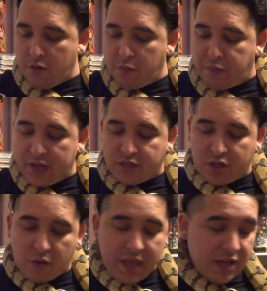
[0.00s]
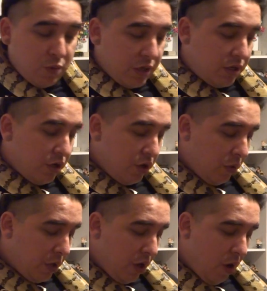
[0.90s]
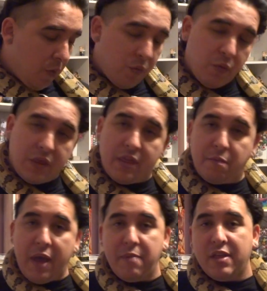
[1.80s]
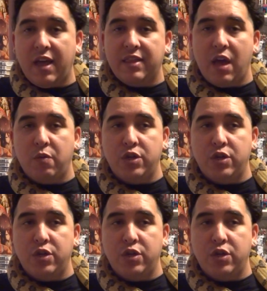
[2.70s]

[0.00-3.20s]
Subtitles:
But so that's what to do. With the baby like that,